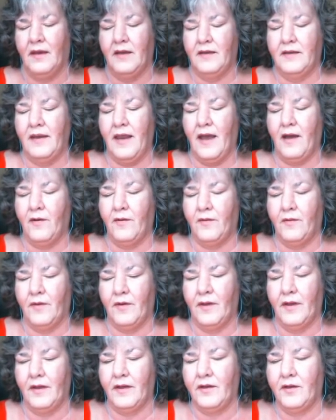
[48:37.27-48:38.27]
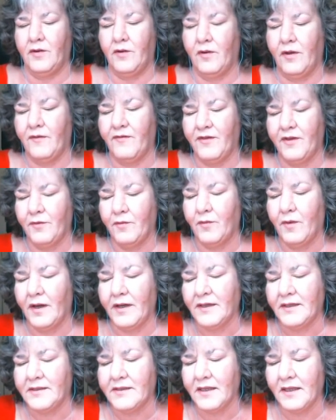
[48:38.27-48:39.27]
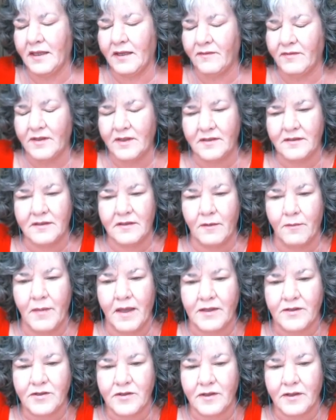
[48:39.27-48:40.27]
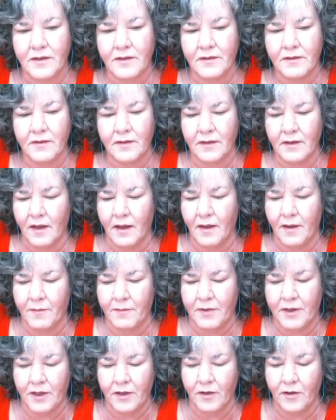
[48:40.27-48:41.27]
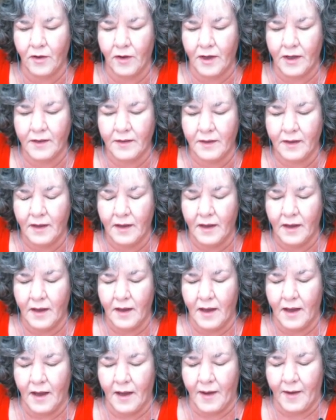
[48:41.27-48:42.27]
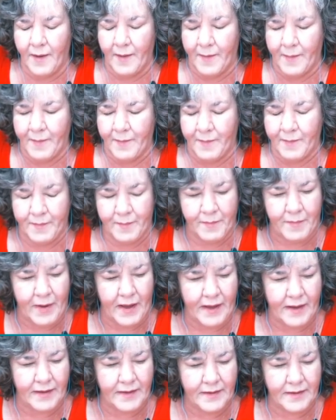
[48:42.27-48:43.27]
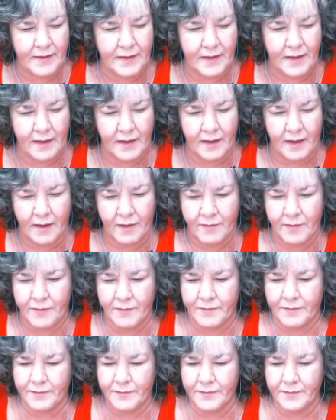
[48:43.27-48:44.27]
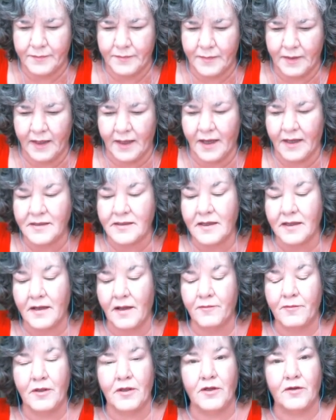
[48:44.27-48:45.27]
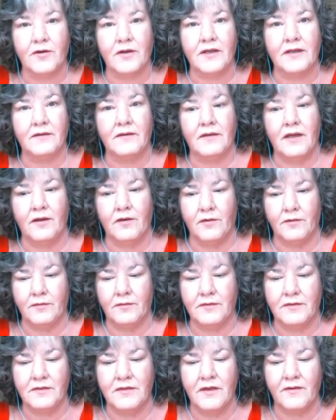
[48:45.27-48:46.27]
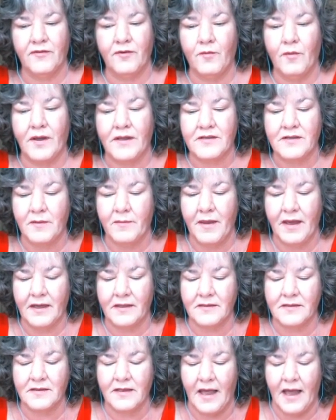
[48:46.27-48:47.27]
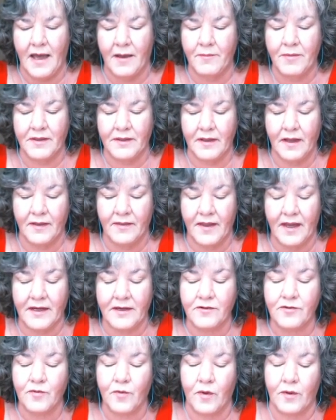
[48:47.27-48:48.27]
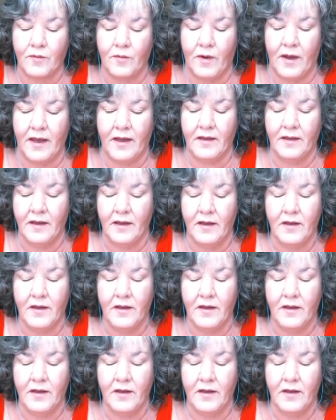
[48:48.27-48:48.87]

Now, you know, if you wanted to leave these dimensional, you could. But like I said, I've been learning, you know, different ways to make a slab, and that is one way.